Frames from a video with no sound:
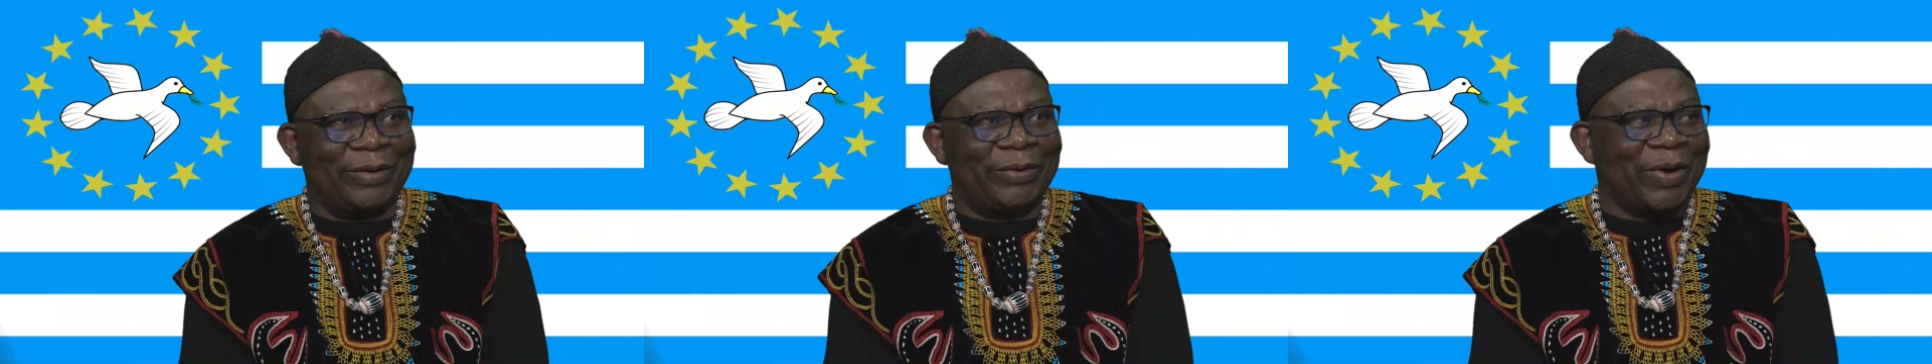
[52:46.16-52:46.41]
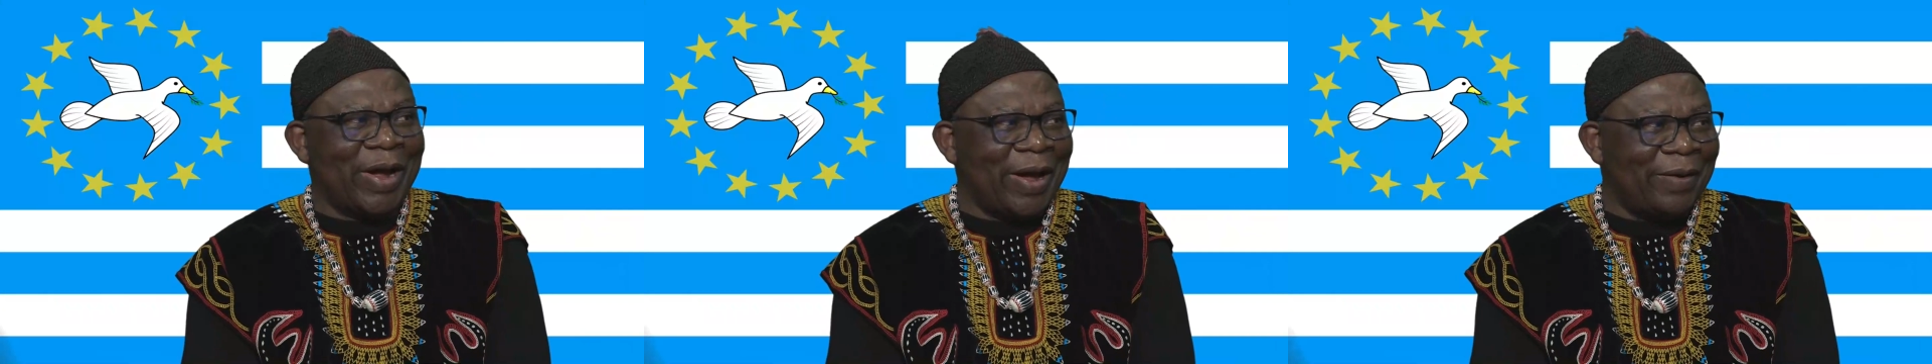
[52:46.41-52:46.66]

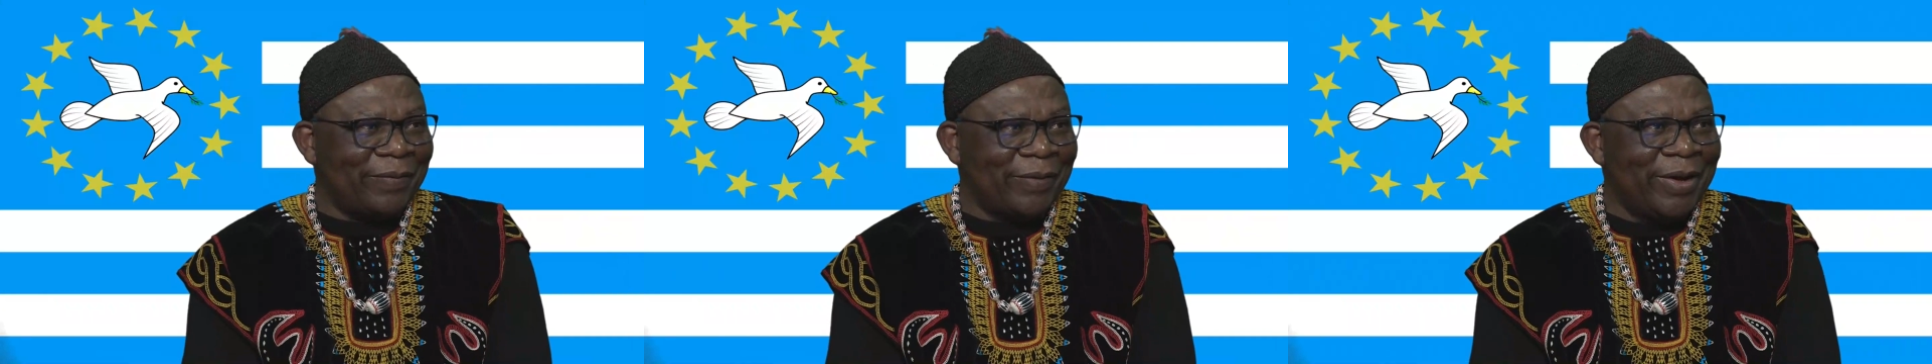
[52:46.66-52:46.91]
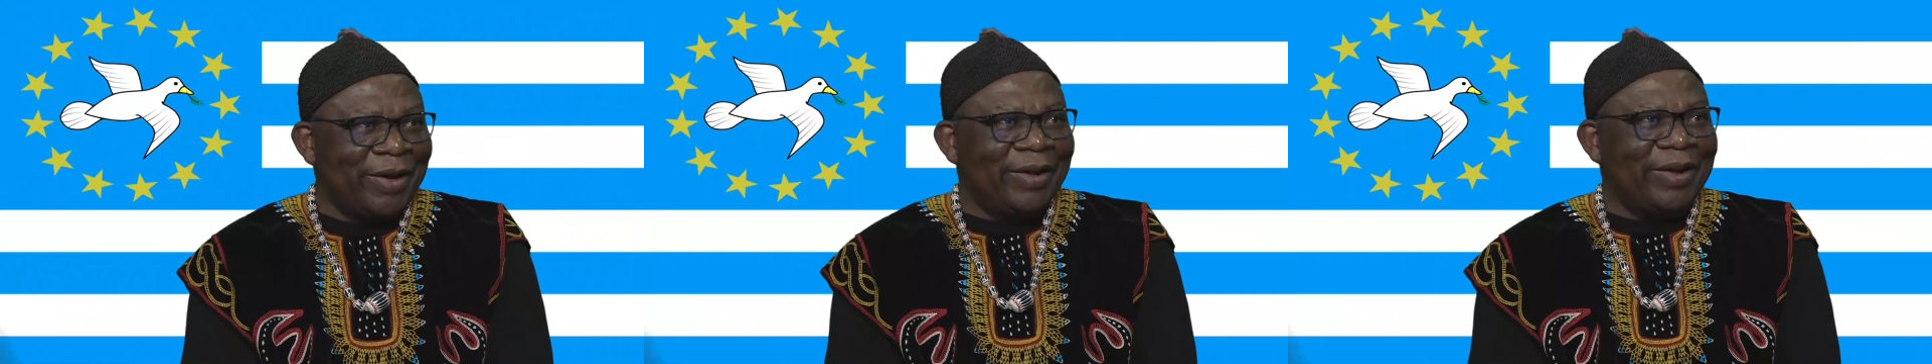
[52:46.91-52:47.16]
to have
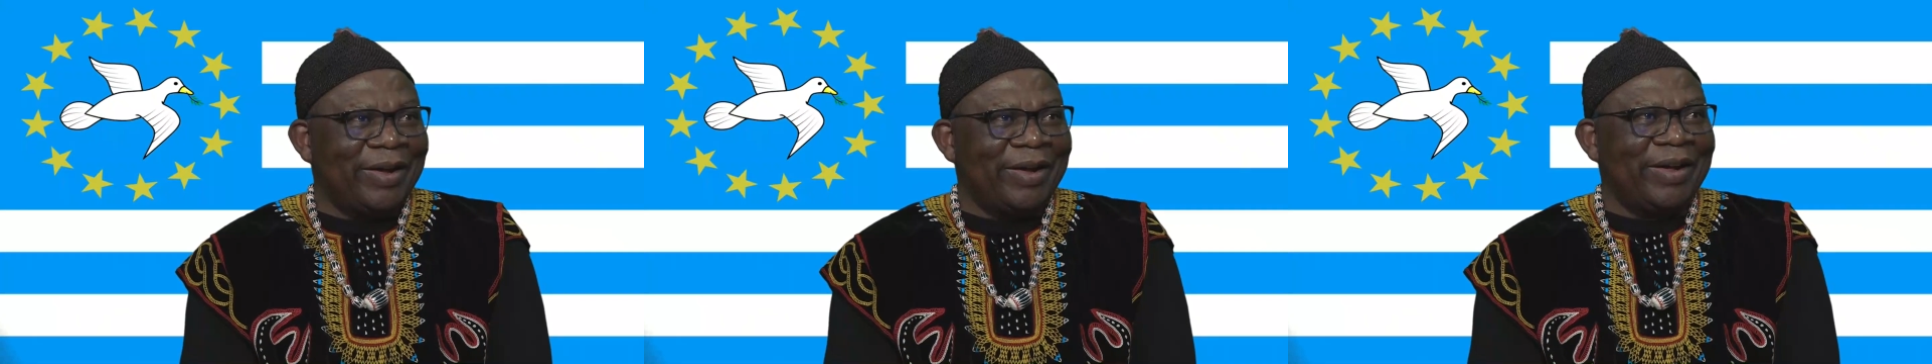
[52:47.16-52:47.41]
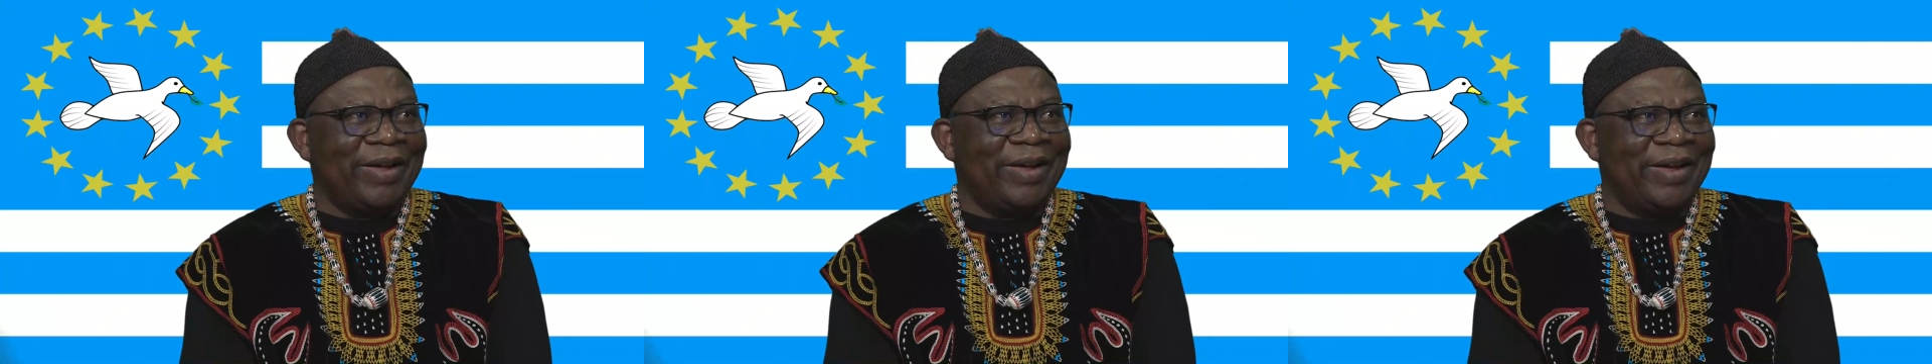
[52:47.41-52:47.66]

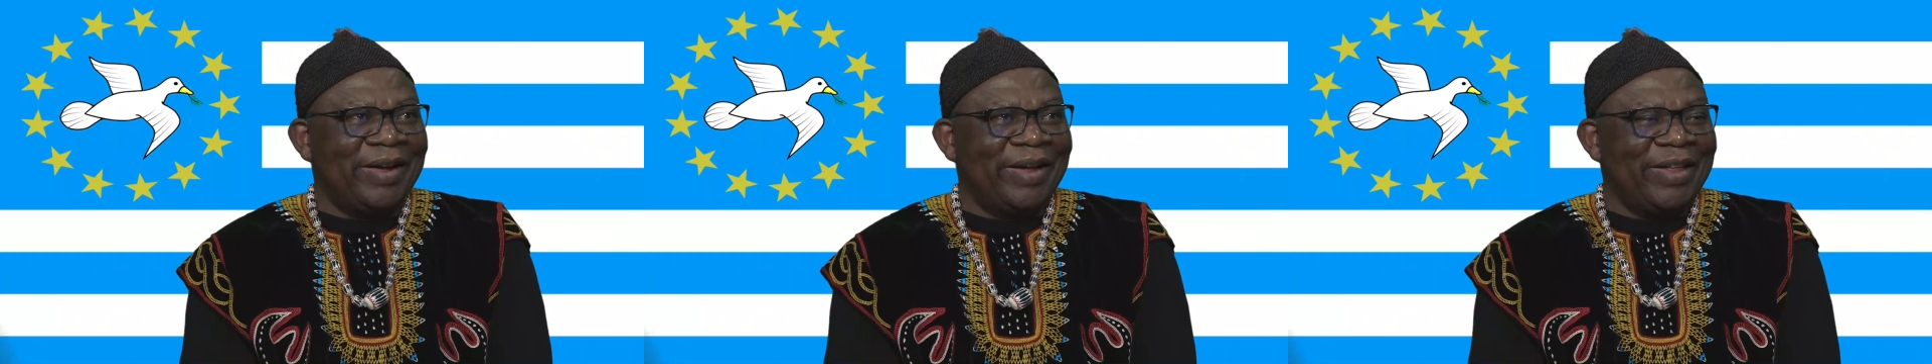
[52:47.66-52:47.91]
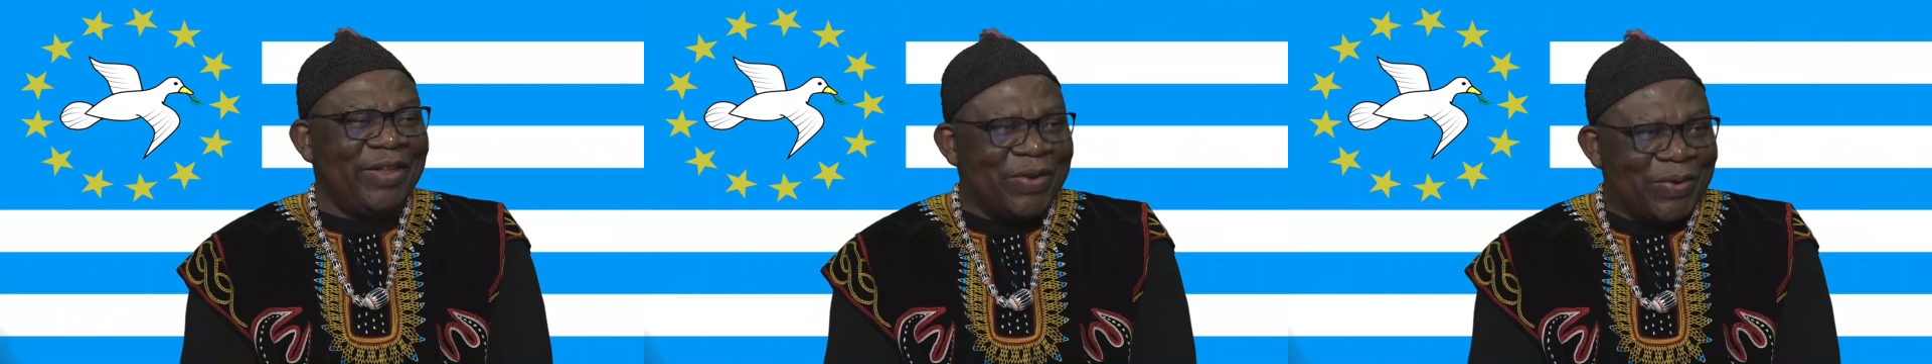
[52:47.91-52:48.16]

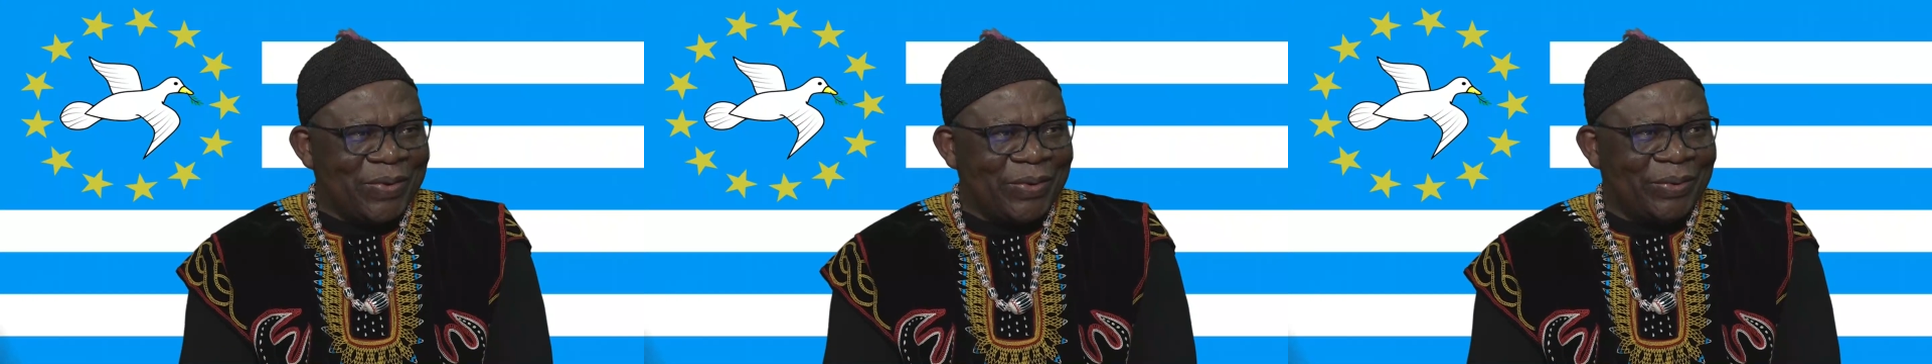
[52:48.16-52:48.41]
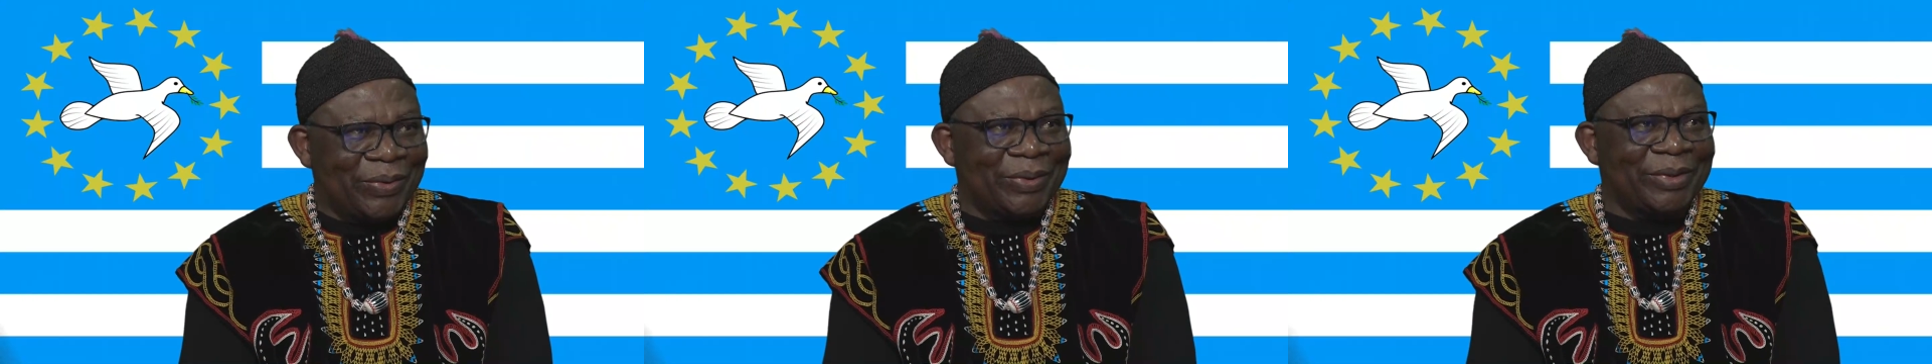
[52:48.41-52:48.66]

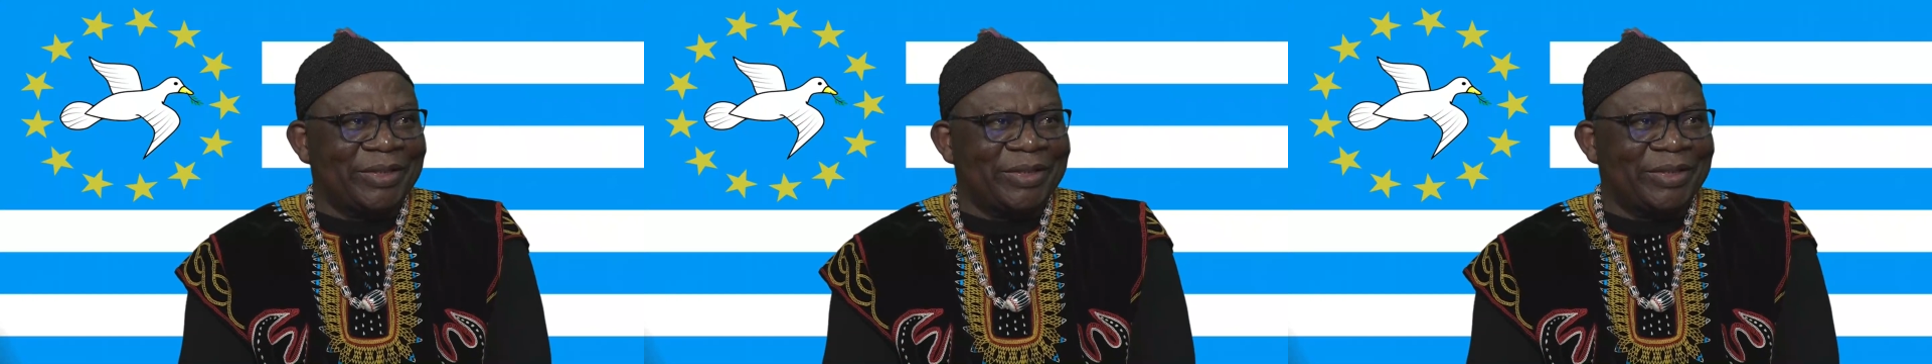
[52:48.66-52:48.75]
you